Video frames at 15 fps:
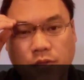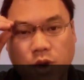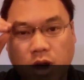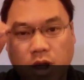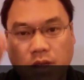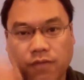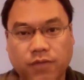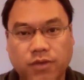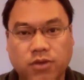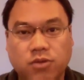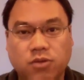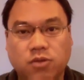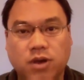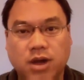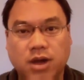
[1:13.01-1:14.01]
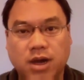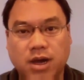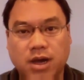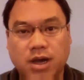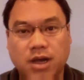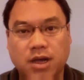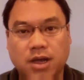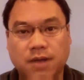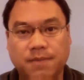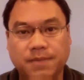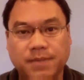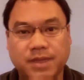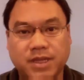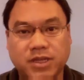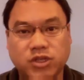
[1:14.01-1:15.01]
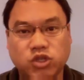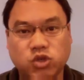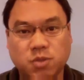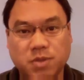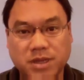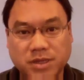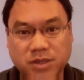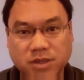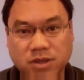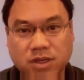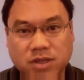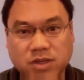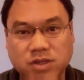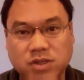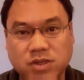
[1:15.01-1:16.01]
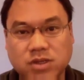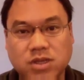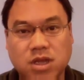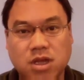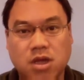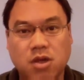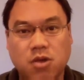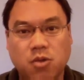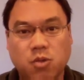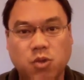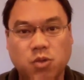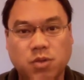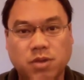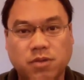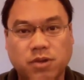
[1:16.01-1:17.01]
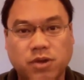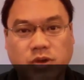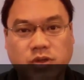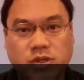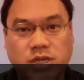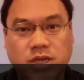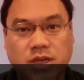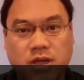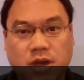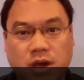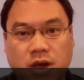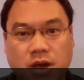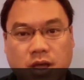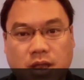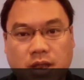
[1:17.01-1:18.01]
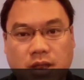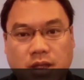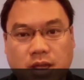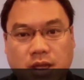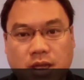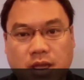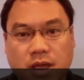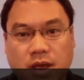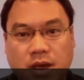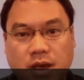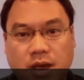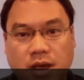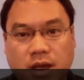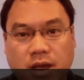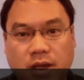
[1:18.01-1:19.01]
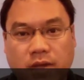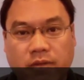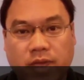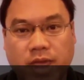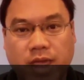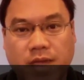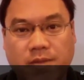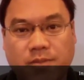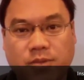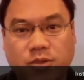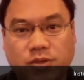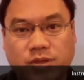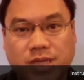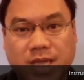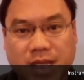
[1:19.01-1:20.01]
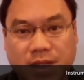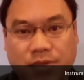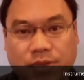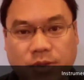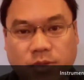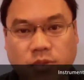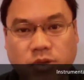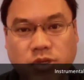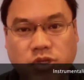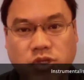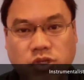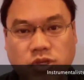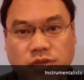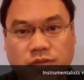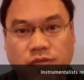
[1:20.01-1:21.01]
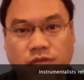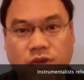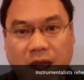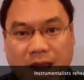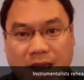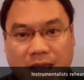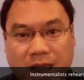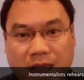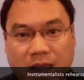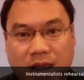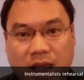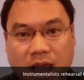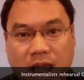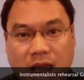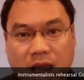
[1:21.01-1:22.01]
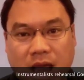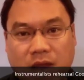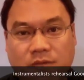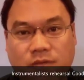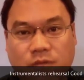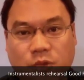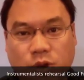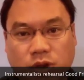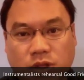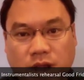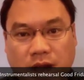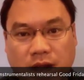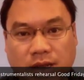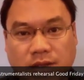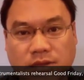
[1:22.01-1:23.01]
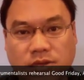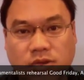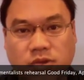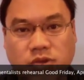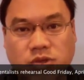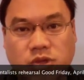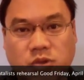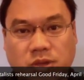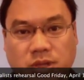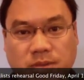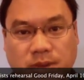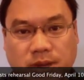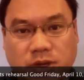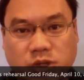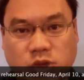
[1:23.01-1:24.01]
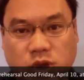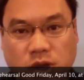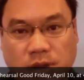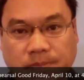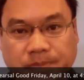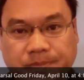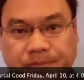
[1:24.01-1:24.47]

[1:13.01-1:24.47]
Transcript: for all of you uh, instrumentalists, we will be rehearsing on uh, April 10th, which is Good Friday at 4 o'clock, also in the parish hall.